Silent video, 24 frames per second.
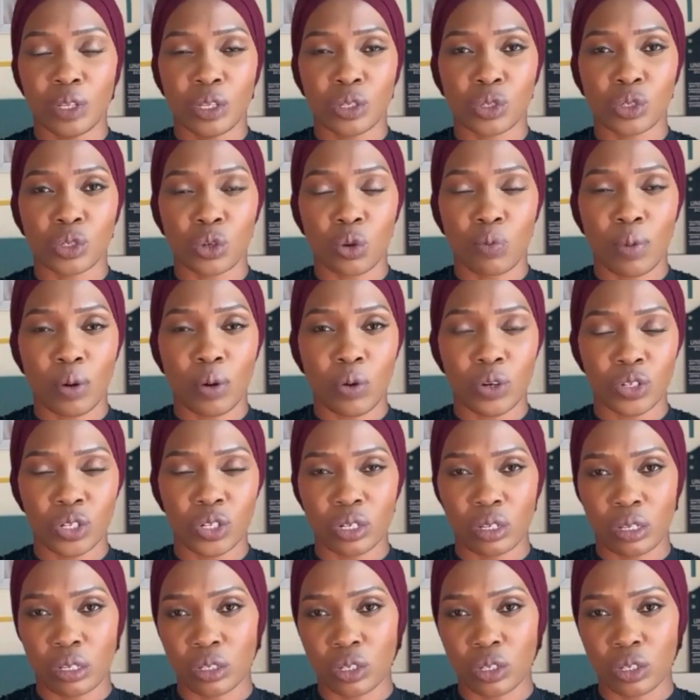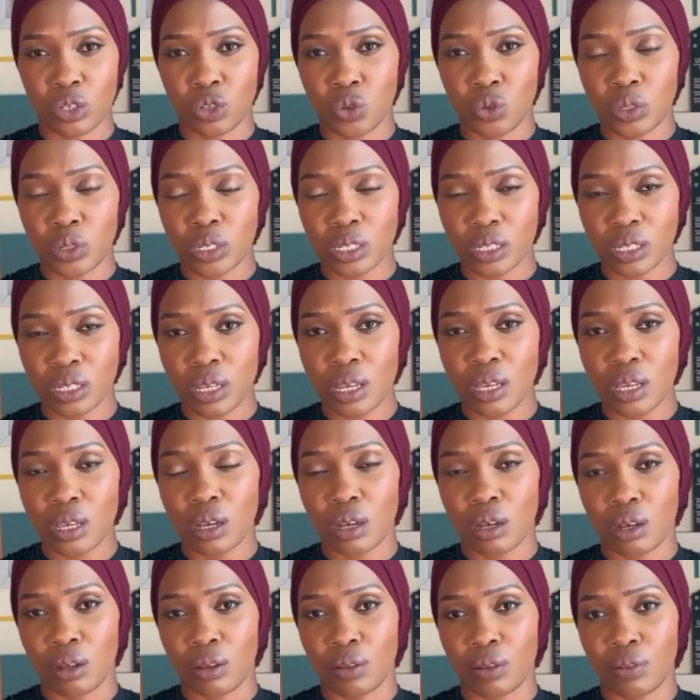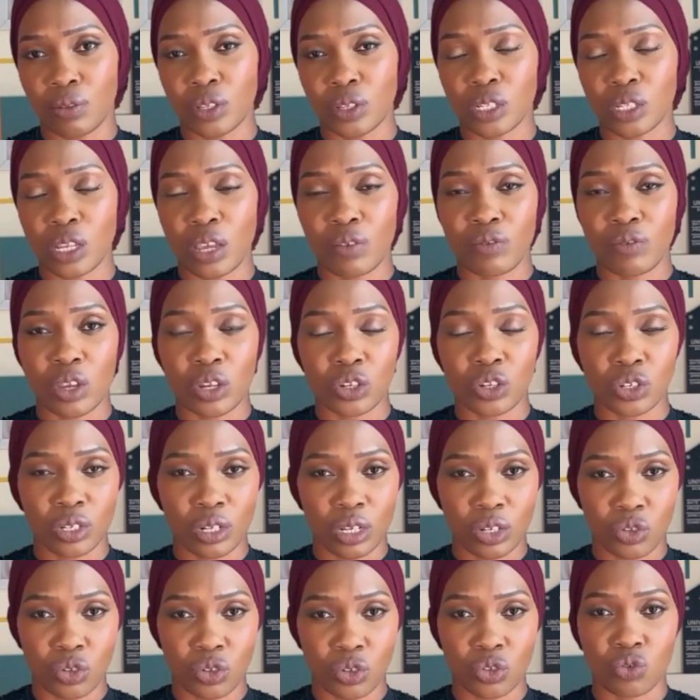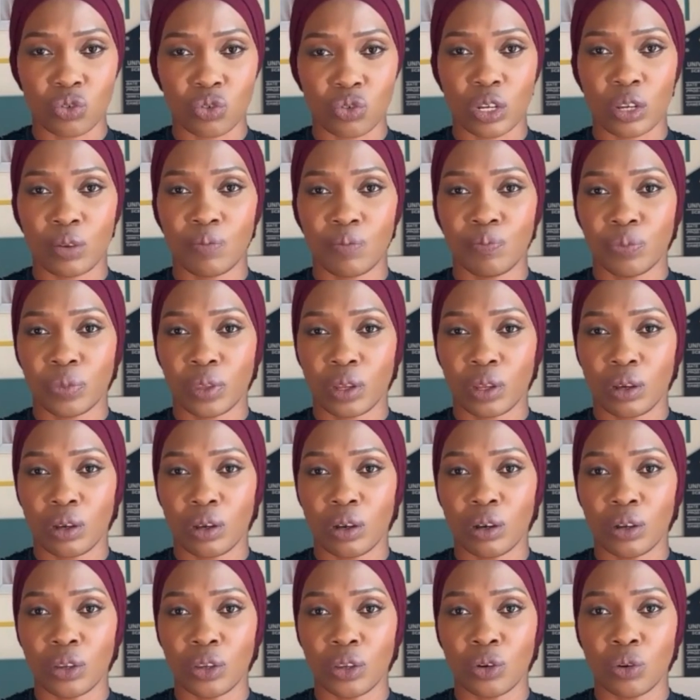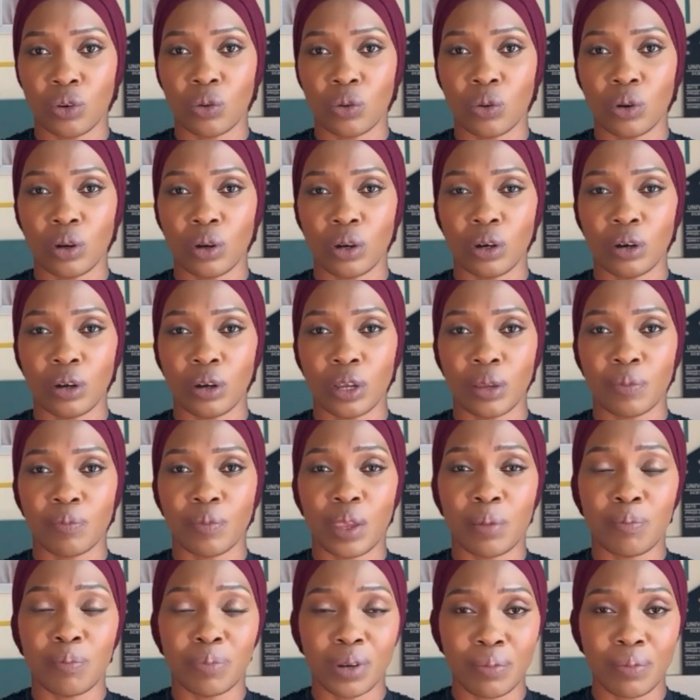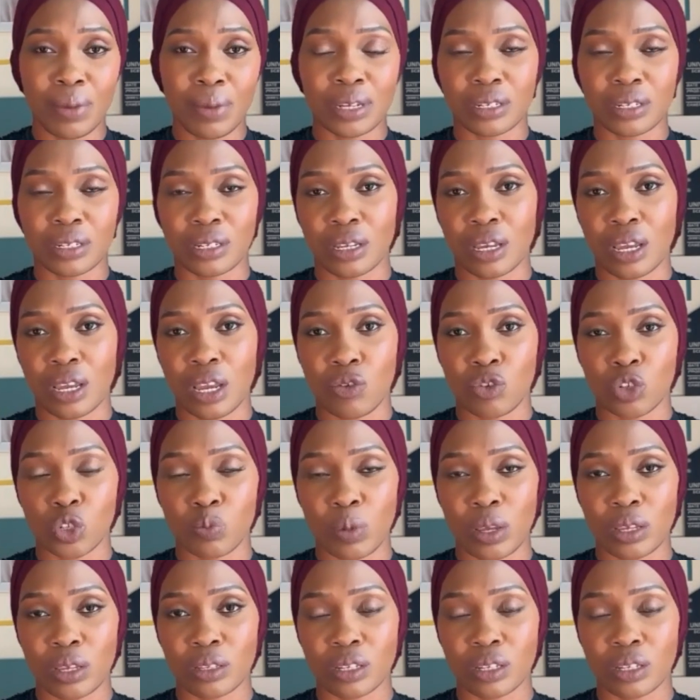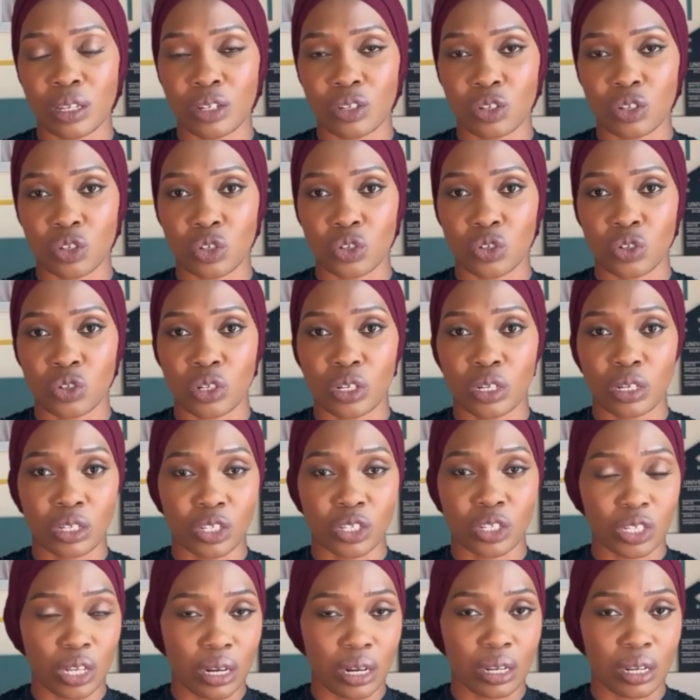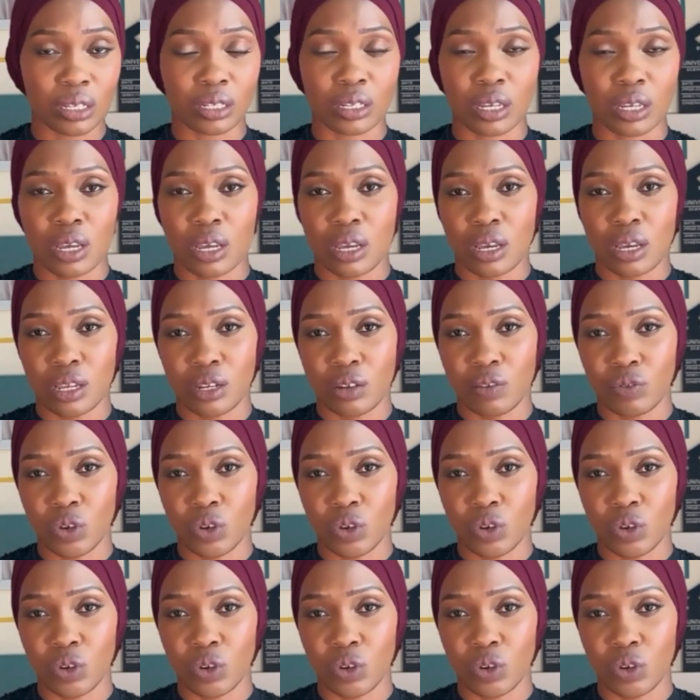So my question is, do you see this aviation industry implementing aerospace industry studies in a